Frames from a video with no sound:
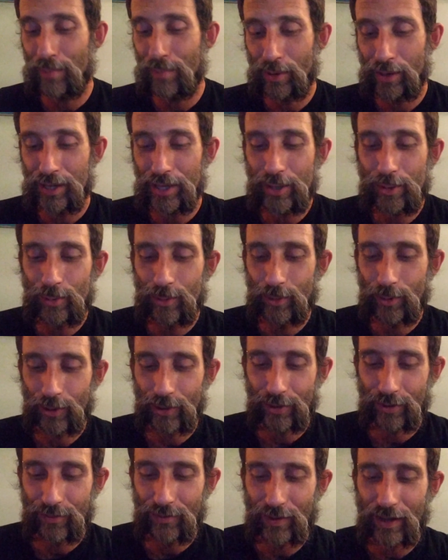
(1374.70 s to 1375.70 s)
a pretty cool
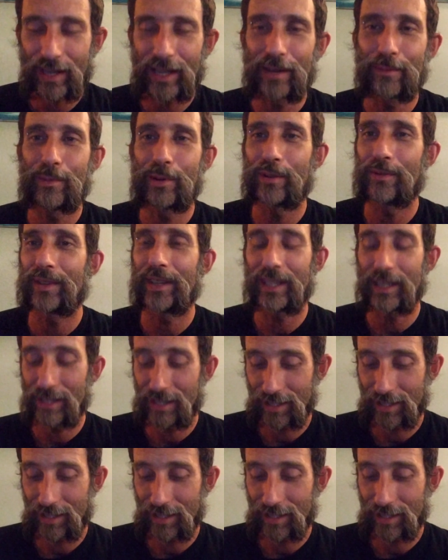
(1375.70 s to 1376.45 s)
little fucking movie.